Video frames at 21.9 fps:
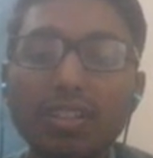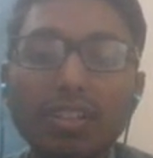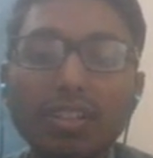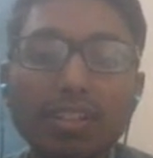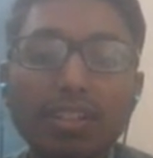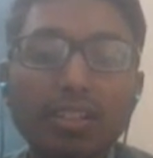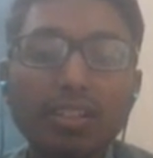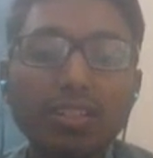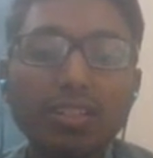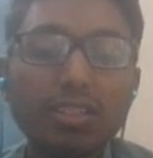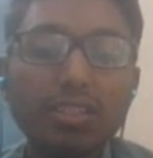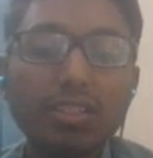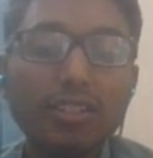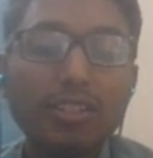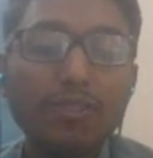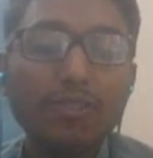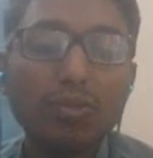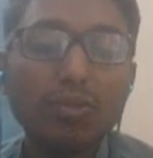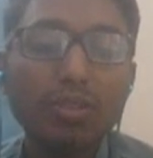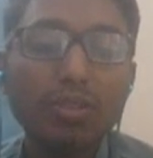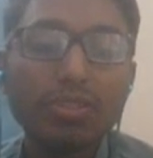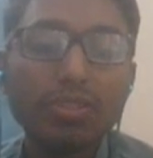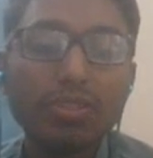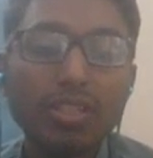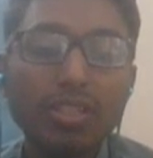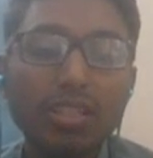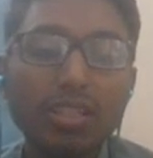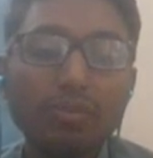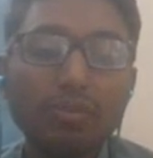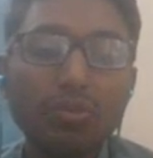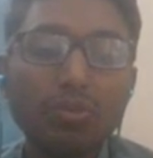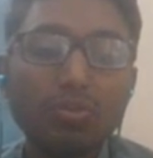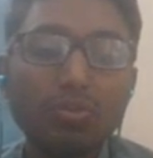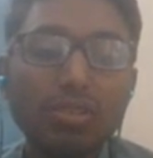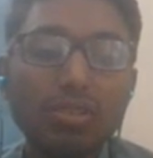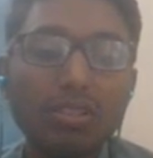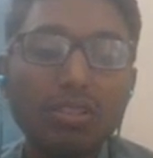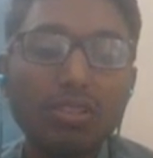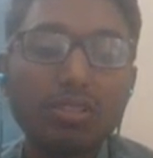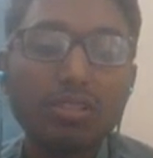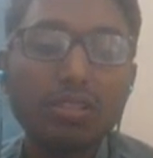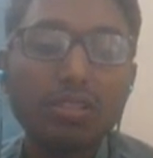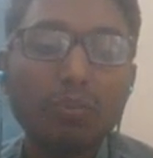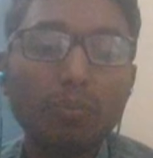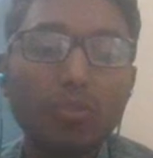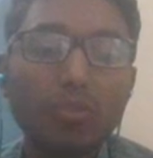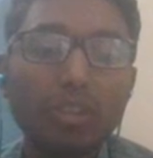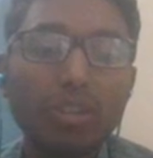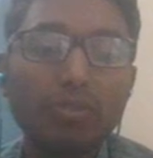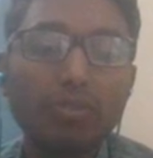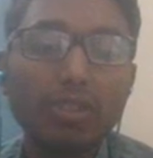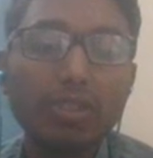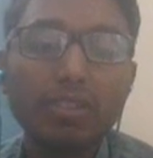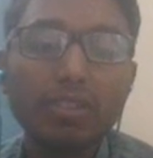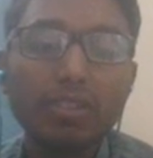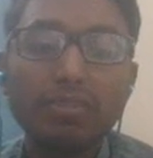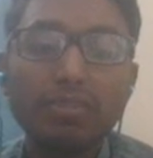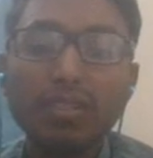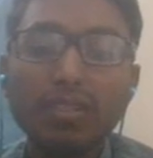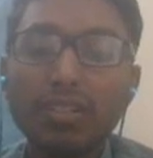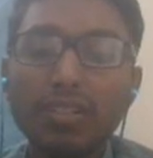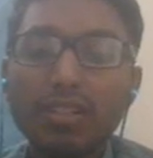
And the threshold which I have used is the zero point 0.5.